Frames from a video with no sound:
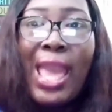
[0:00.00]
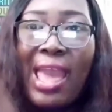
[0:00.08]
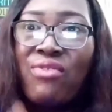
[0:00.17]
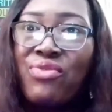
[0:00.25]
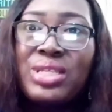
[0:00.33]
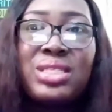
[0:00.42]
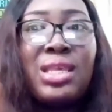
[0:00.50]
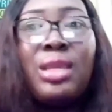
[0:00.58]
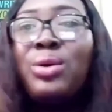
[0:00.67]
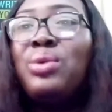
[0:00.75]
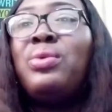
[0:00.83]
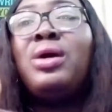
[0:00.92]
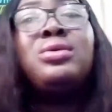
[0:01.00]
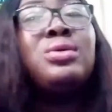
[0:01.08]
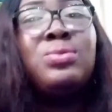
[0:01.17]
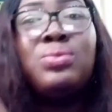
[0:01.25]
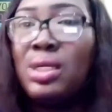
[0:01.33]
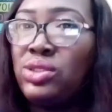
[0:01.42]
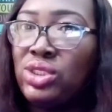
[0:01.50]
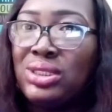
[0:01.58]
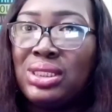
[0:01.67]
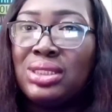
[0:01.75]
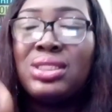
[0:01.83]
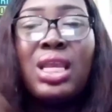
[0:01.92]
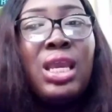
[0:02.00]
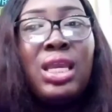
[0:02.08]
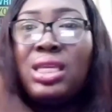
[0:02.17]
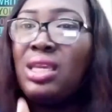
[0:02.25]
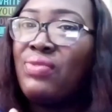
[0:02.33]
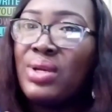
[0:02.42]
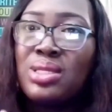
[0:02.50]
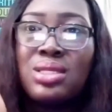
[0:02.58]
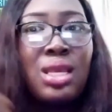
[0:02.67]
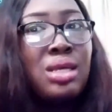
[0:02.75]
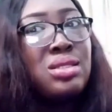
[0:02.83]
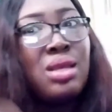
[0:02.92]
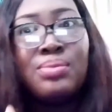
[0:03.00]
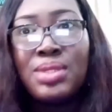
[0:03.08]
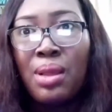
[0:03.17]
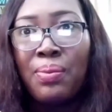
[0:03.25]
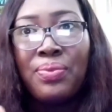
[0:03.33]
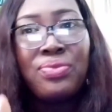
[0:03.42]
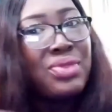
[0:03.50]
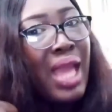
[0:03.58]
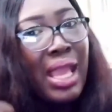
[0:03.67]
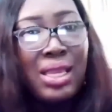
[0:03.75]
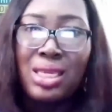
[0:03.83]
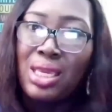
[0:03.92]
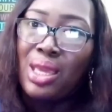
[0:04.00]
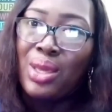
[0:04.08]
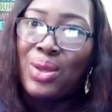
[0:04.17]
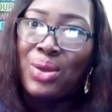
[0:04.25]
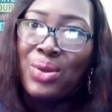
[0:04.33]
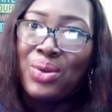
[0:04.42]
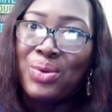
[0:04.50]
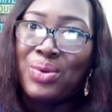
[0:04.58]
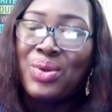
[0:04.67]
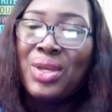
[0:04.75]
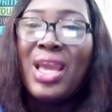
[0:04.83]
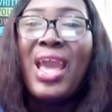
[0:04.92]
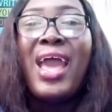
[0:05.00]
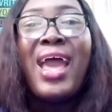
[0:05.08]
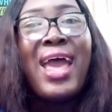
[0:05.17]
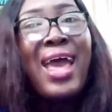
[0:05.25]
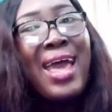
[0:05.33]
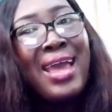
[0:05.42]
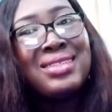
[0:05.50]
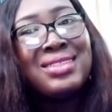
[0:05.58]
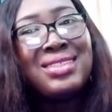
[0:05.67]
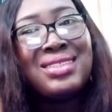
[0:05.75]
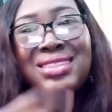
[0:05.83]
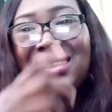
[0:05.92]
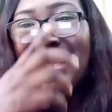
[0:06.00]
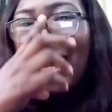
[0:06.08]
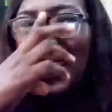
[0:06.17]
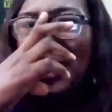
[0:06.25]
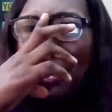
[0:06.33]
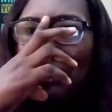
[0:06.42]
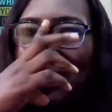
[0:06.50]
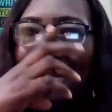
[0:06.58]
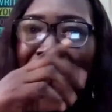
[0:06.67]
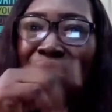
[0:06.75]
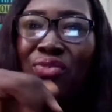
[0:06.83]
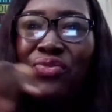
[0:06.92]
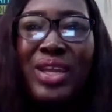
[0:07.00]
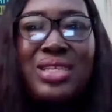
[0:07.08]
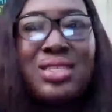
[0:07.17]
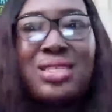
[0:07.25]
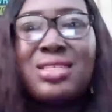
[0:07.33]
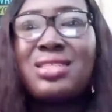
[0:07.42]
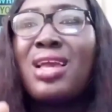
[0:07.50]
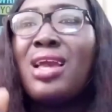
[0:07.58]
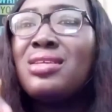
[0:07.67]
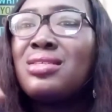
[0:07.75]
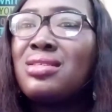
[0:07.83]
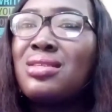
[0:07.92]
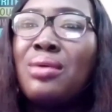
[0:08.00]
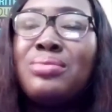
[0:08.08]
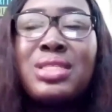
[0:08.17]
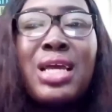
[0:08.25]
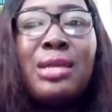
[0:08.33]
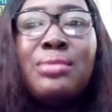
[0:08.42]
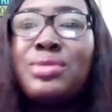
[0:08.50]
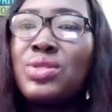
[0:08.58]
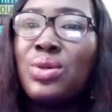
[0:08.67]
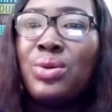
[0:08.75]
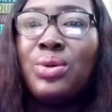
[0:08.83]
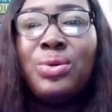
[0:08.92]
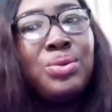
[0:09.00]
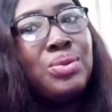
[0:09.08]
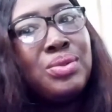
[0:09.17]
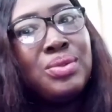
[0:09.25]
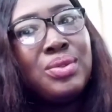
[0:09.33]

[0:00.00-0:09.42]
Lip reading: Every single one who watches it, give us a thumbs up. Thank you. And Till I come into your faces sometime soon,